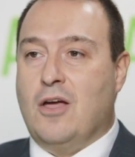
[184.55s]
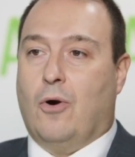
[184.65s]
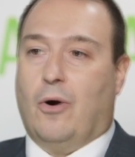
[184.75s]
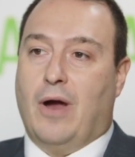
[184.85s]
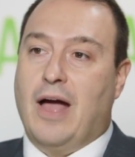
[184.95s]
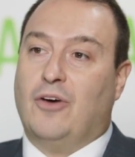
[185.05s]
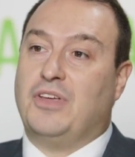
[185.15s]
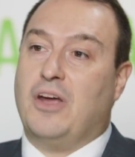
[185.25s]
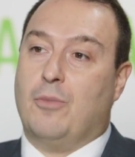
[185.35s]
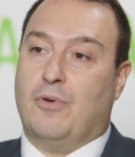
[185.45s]
or
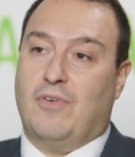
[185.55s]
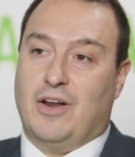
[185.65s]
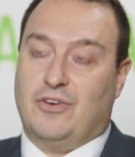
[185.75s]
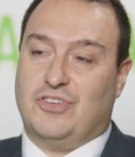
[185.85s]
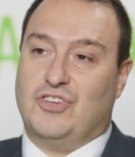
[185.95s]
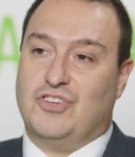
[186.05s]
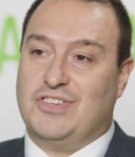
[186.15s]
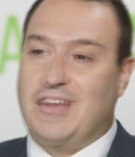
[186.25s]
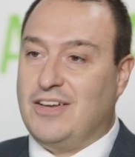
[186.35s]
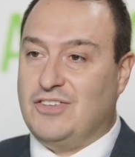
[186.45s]
healthcare providers such as
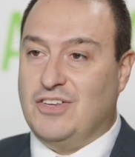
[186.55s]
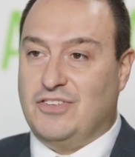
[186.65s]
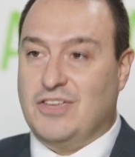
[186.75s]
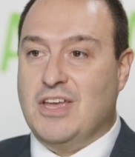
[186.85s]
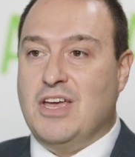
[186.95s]
TECSYS.